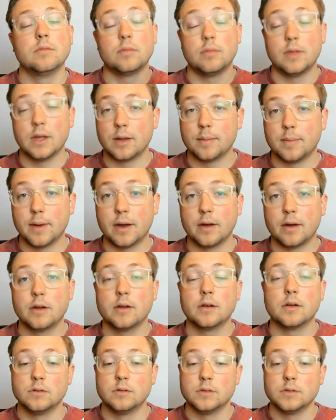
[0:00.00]
Think about
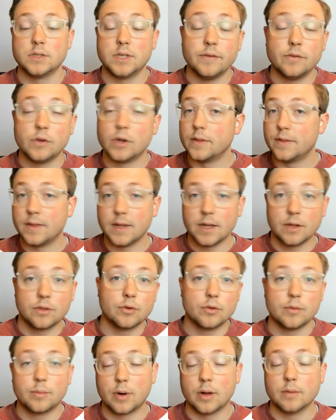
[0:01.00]
it. See if you can think
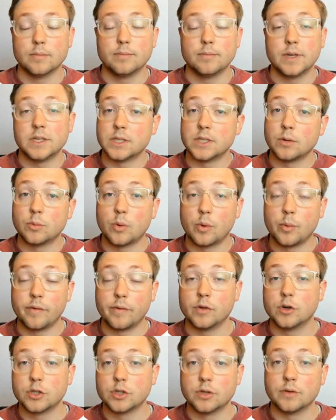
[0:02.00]
through the problem based on what we've
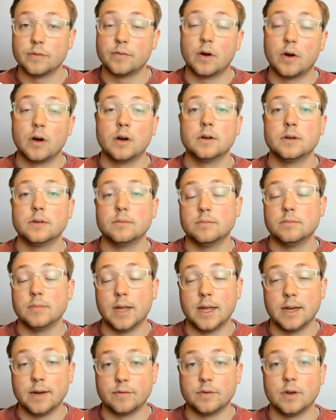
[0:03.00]
learned so far.
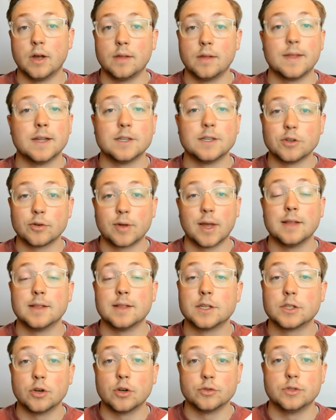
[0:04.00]
And if not, that's okay.
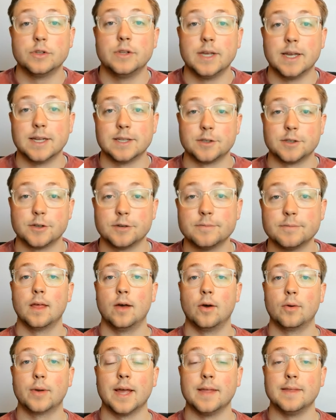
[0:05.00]
Let's go to the answer.
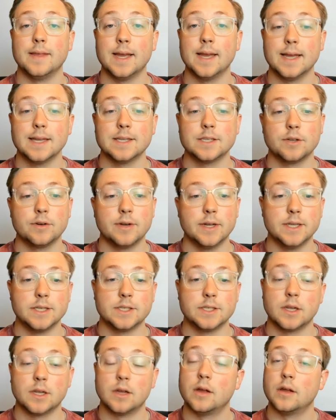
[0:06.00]
Okay, the answer
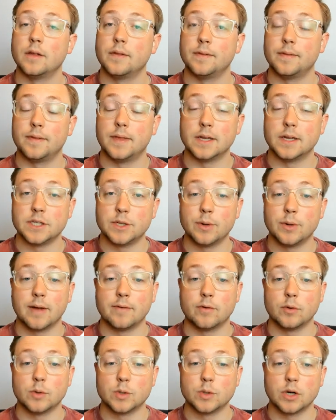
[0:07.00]
is that she would
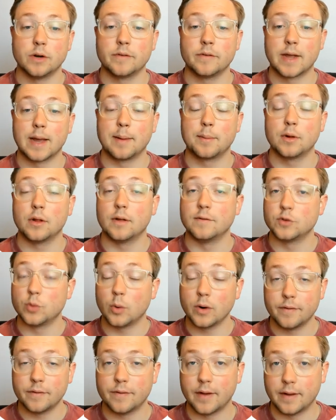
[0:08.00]
have a return of capital of
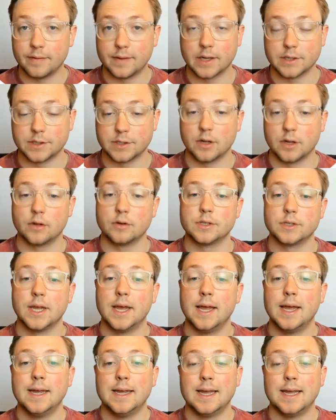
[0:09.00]
$25,000
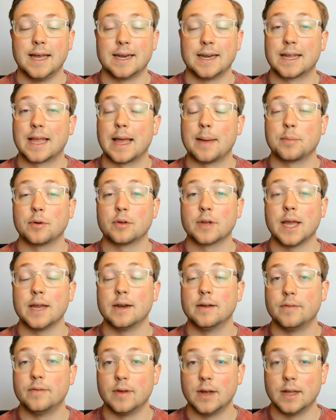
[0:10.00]
and a capital
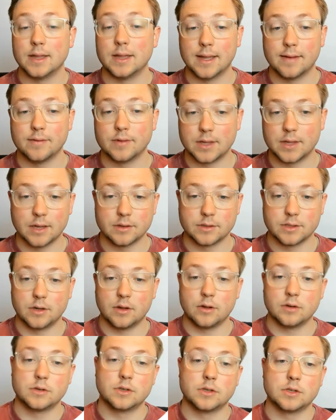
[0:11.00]
gain of
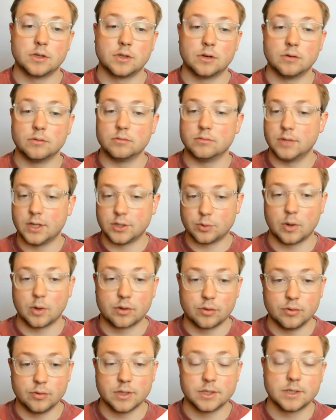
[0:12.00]
$11,000. So let's
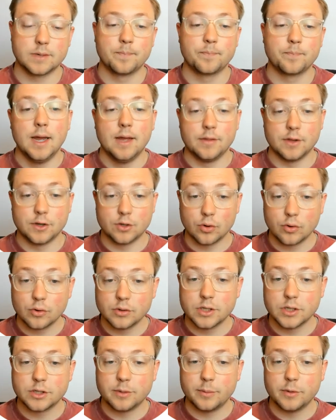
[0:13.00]
walk through this. The total
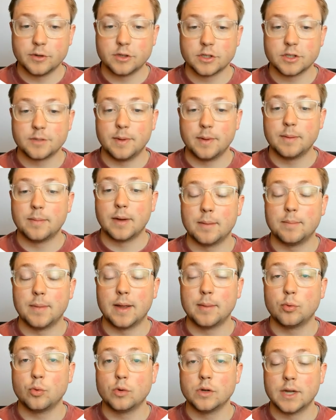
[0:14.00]
distributions made
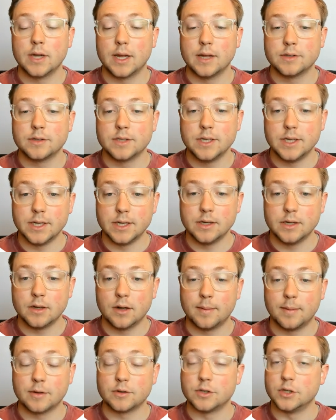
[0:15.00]
Maplewood Ltd.
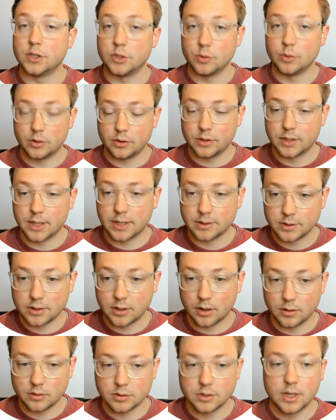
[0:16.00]
amount to
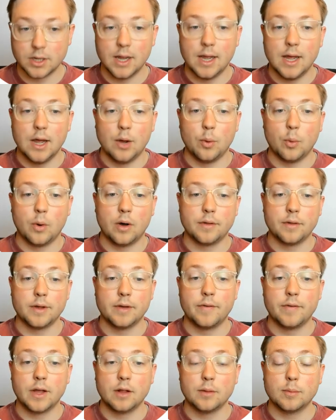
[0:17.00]
$200,000, while the
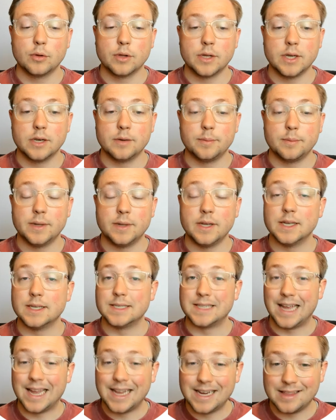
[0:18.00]
available E&P
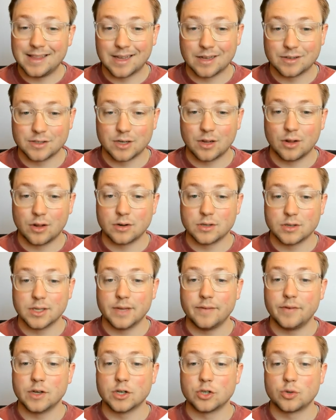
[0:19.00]
is $80,000,
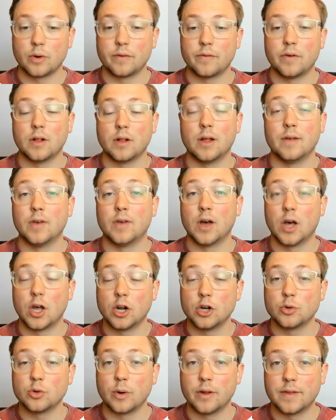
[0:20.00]
leaving a shortfall of
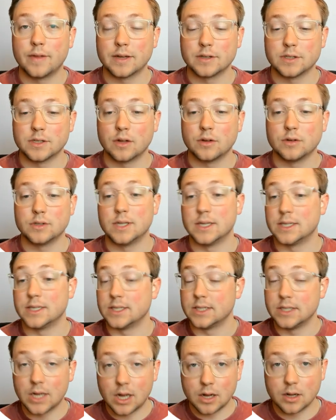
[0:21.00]
$120,000
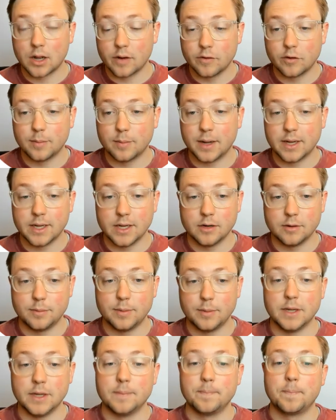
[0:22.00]
that's not covered by
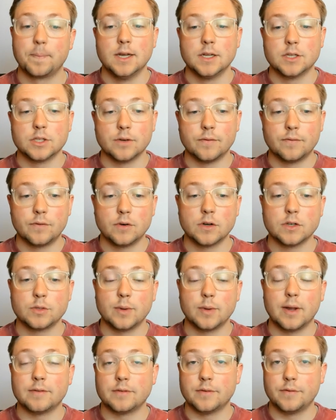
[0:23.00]
E&P. So first
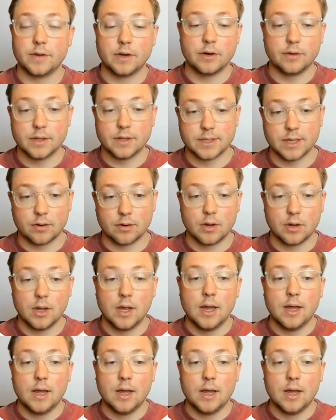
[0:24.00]
we have to figure this out.